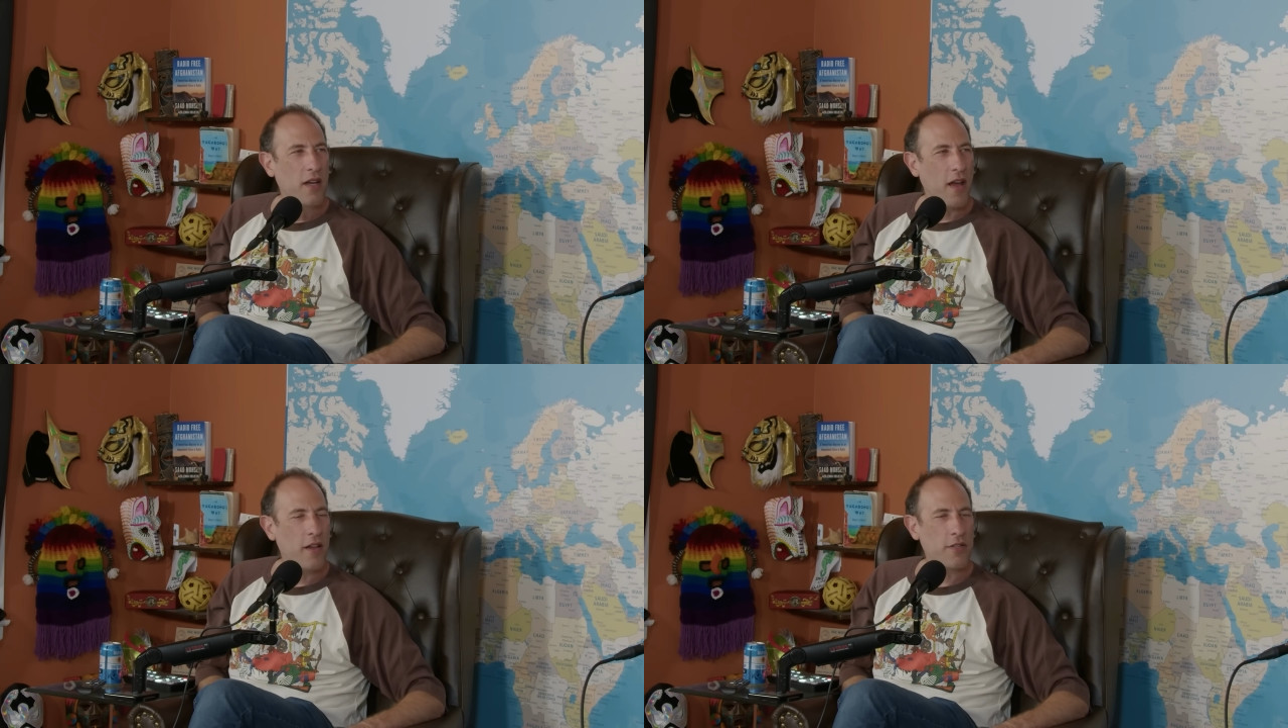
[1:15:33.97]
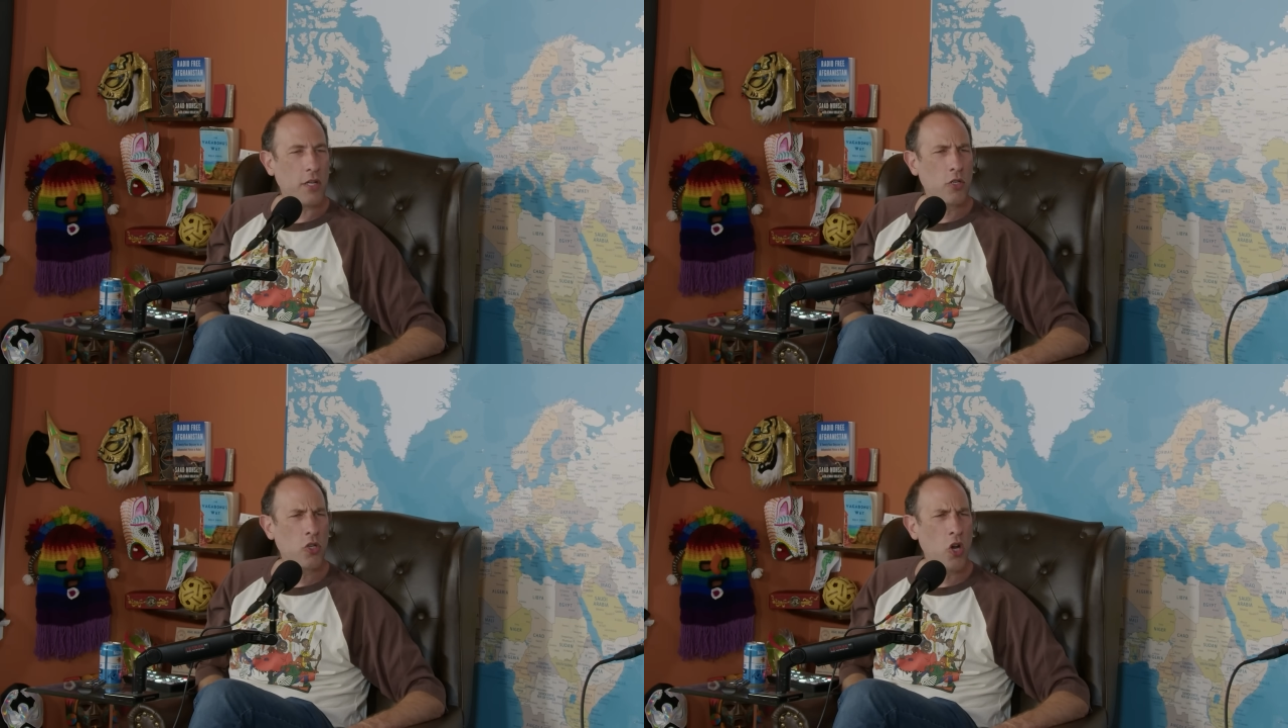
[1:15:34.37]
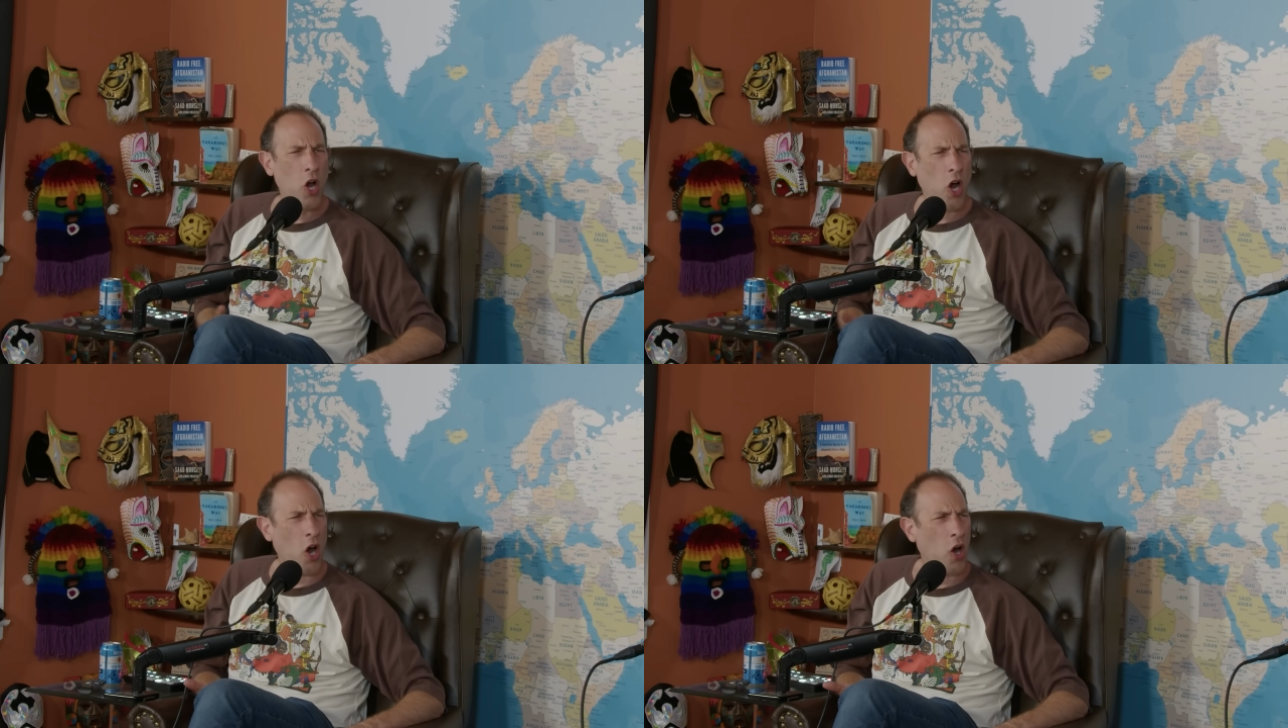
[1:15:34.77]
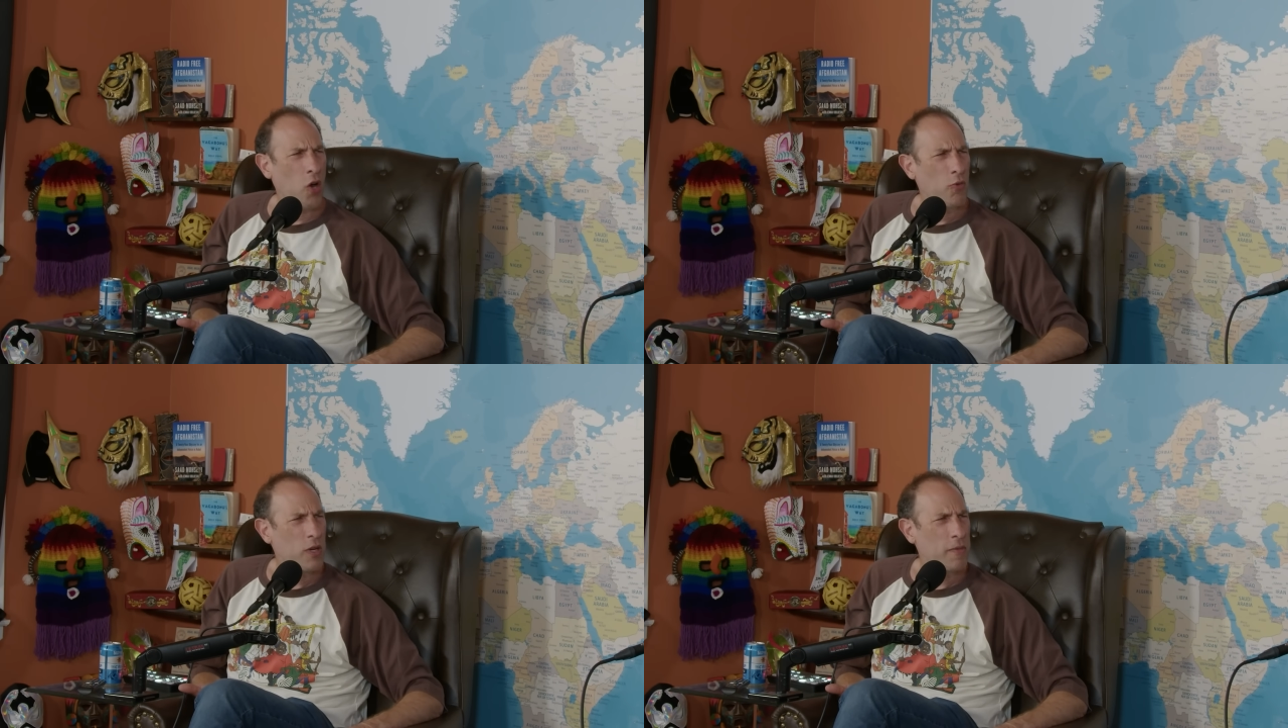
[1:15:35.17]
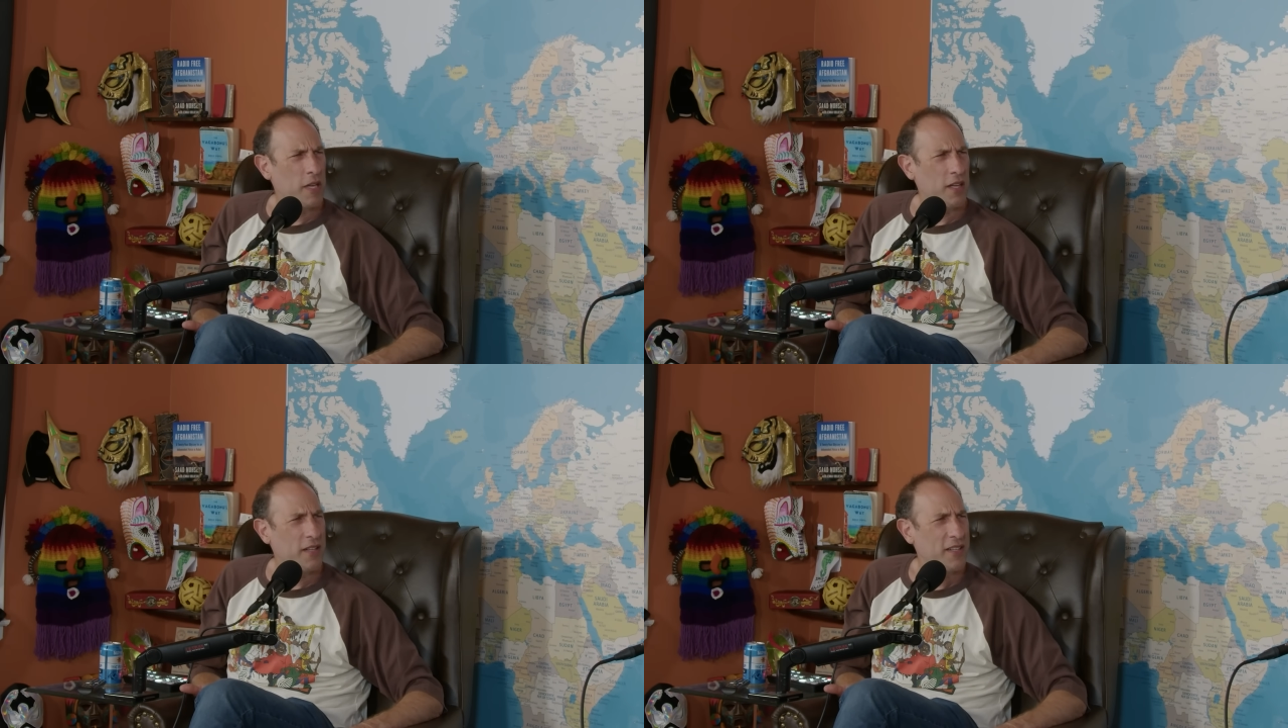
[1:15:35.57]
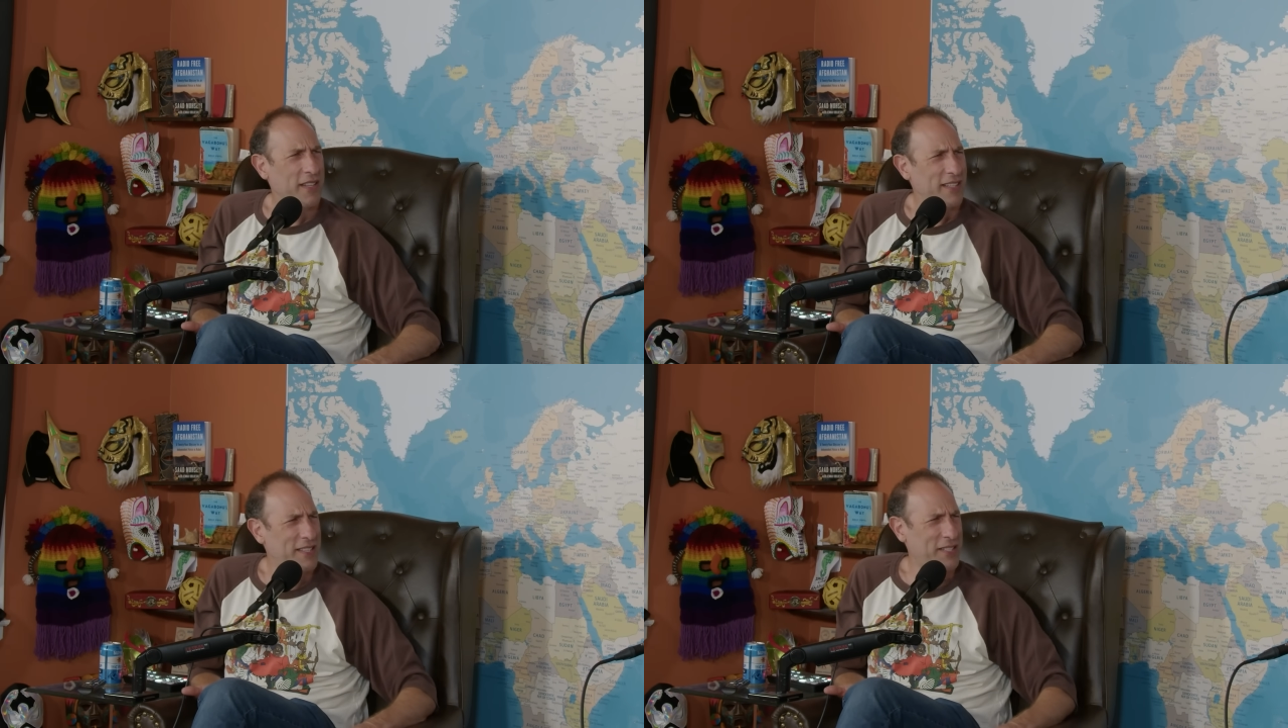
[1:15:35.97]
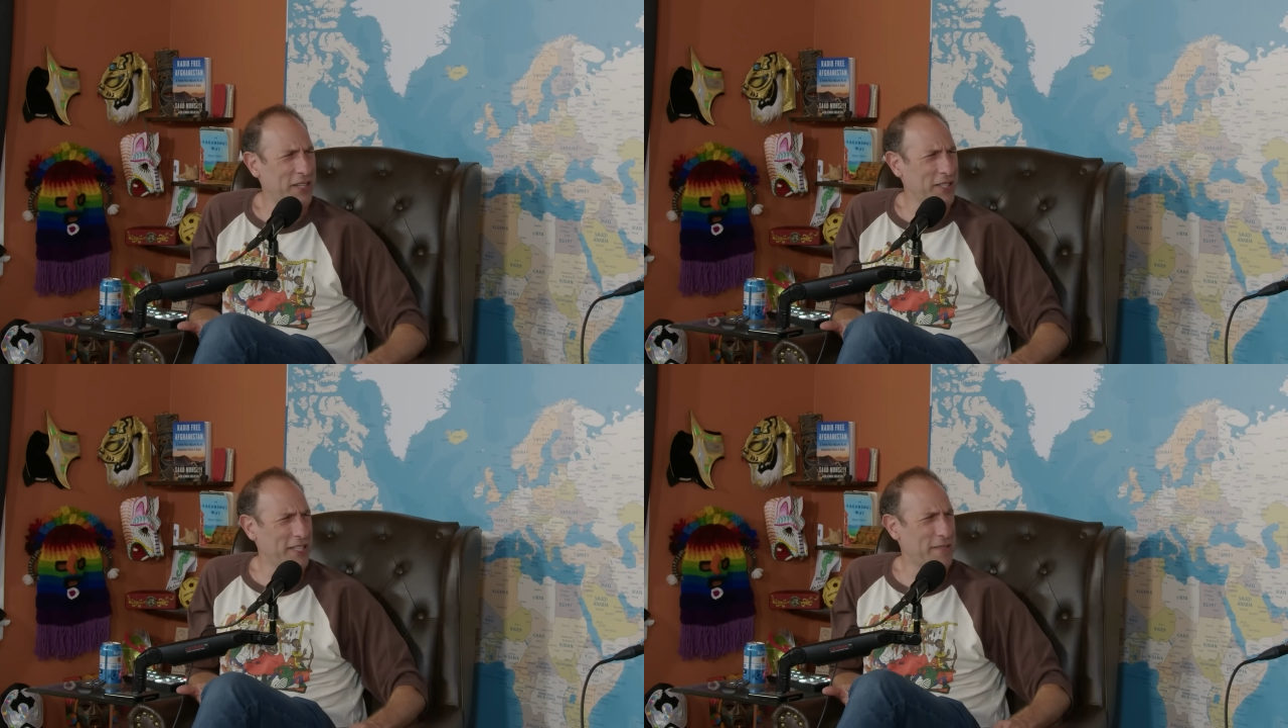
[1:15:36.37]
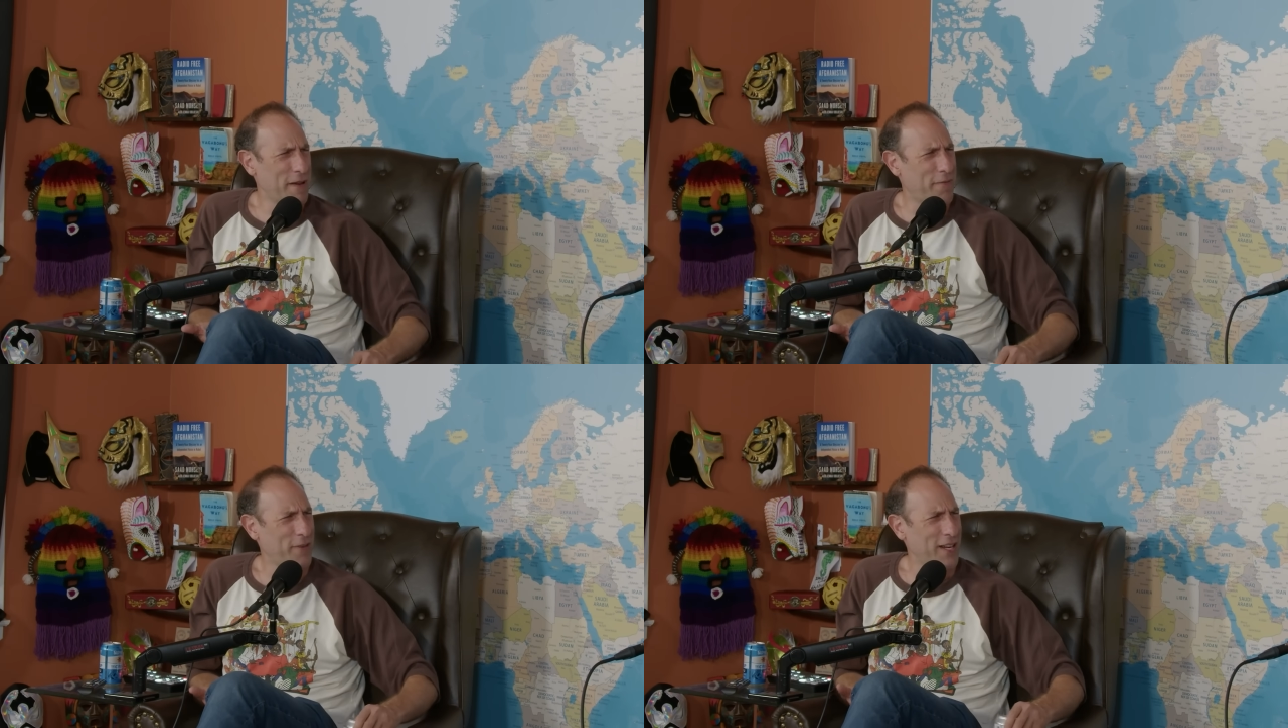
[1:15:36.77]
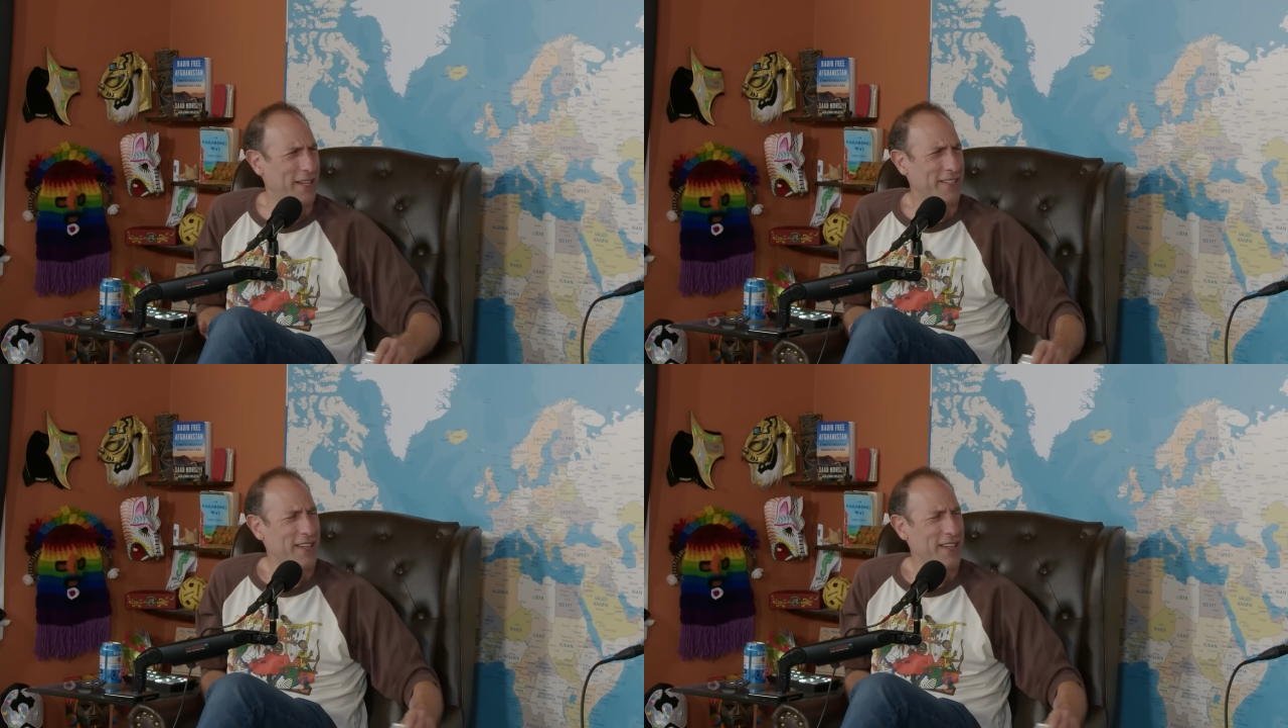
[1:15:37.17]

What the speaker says: And he's like, no, what do you mean? He's good. He's my friend.